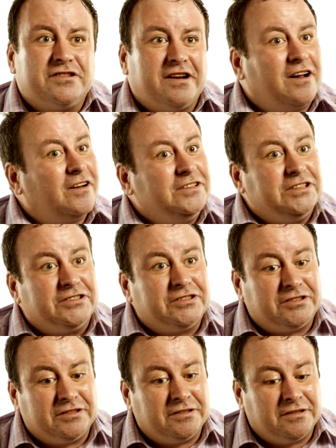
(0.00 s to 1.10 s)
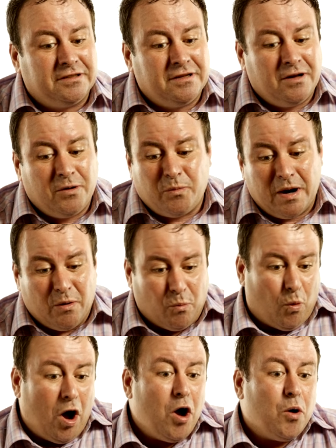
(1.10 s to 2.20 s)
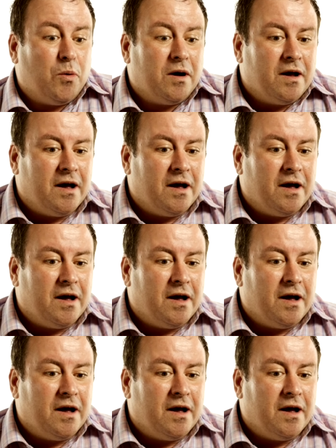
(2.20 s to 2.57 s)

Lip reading: and I just went, whoa.